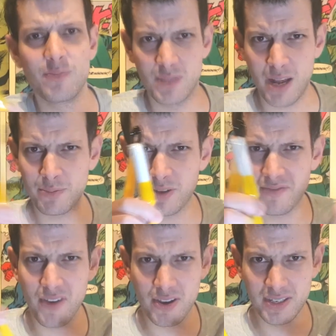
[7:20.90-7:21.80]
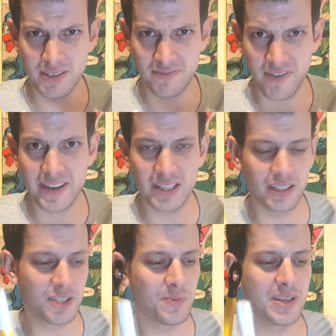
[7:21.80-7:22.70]
I'm converting,
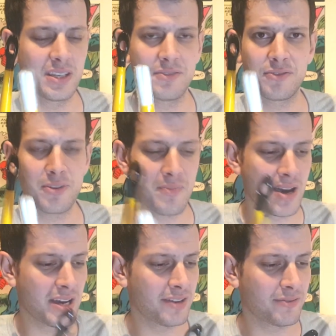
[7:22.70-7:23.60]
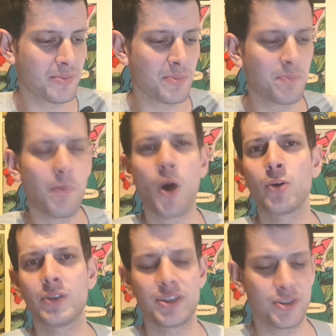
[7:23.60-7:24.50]
vaguely speaking, from the
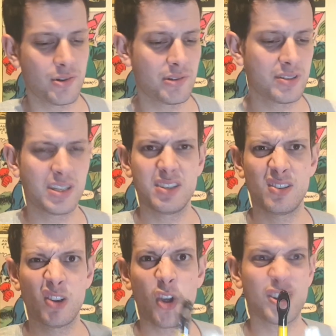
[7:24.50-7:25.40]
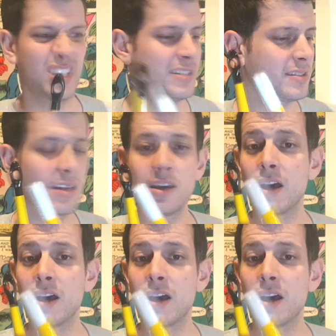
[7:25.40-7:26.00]
Polish currencies, zlotys.